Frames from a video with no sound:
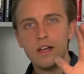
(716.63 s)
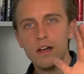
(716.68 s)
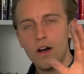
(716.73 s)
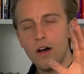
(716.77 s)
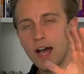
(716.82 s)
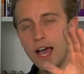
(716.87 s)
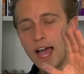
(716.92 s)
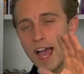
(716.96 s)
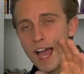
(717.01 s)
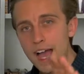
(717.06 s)

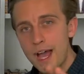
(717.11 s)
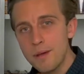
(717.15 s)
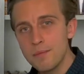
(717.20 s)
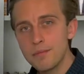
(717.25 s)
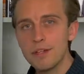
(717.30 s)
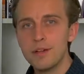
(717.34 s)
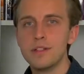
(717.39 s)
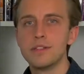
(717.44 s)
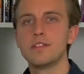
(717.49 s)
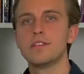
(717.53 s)
I am
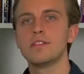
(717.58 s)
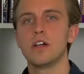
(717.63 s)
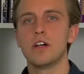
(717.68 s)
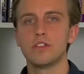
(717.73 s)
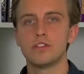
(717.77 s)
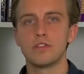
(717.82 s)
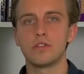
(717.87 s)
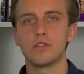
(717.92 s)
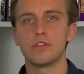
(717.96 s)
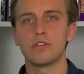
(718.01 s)
going to
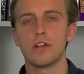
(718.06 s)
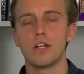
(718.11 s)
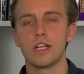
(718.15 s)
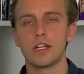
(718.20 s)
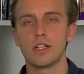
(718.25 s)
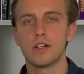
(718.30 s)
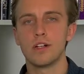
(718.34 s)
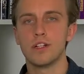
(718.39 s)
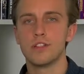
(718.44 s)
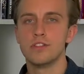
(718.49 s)
touch on credit
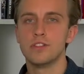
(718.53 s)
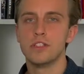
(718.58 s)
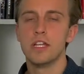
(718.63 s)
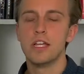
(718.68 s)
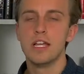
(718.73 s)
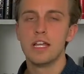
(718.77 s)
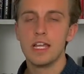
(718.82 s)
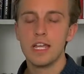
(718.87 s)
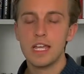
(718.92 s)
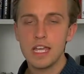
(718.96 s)
cards
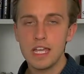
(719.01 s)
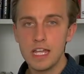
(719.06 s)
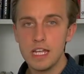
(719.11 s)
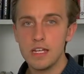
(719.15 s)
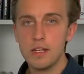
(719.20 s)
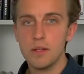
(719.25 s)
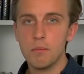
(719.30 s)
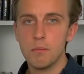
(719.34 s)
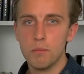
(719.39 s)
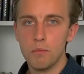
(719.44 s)

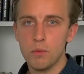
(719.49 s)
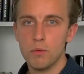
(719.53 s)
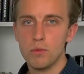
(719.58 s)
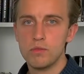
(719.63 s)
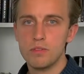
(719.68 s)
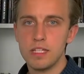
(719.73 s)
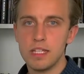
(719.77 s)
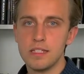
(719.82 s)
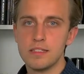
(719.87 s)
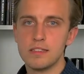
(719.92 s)
in more
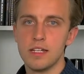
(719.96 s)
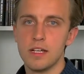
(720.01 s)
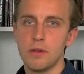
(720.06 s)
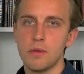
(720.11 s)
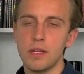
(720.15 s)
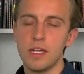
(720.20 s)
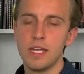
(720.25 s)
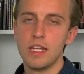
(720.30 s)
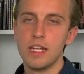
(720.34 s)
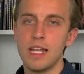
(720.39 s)

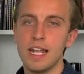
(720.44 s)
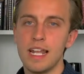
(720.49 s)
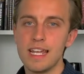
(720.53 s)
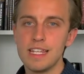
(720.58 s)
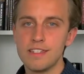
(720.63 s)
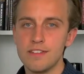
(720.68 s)
detail in a later